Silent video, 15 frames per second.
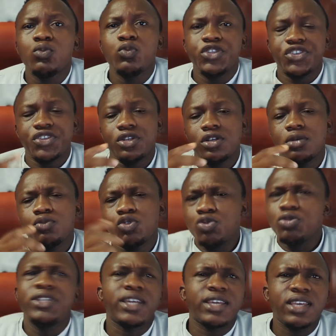with um,
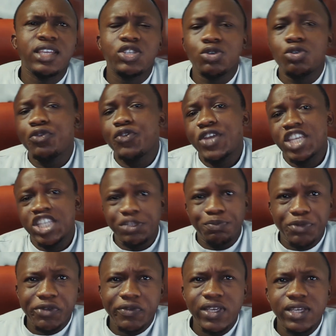two decades of
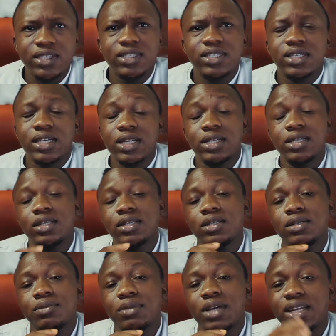experience and um,